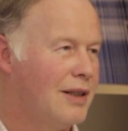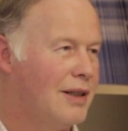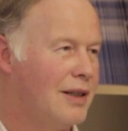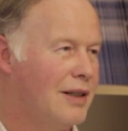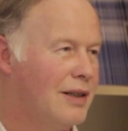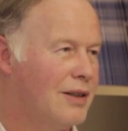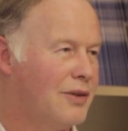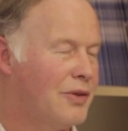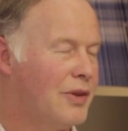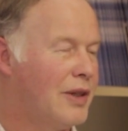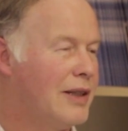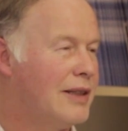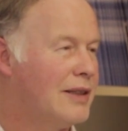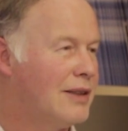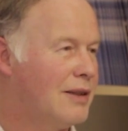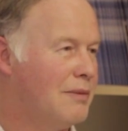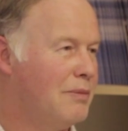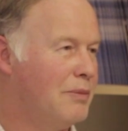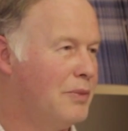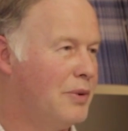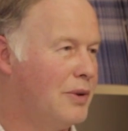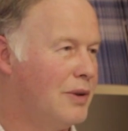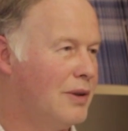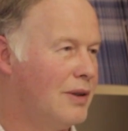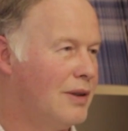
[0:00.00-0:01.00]
It's very
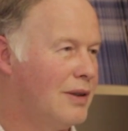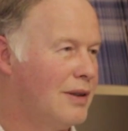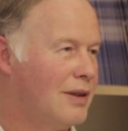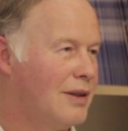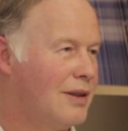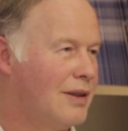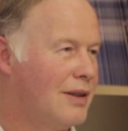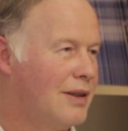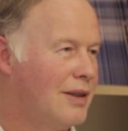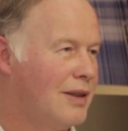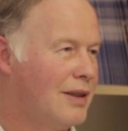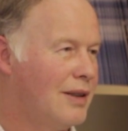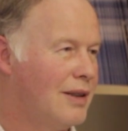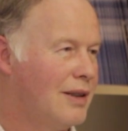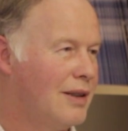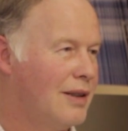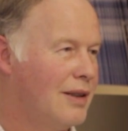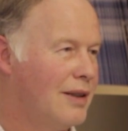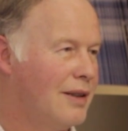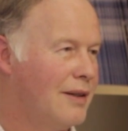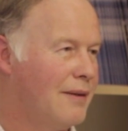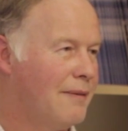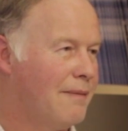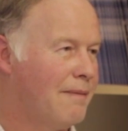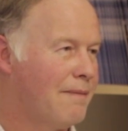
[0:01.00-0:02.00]
simple.
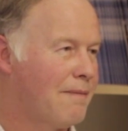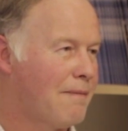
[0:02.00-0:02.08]
Yeah?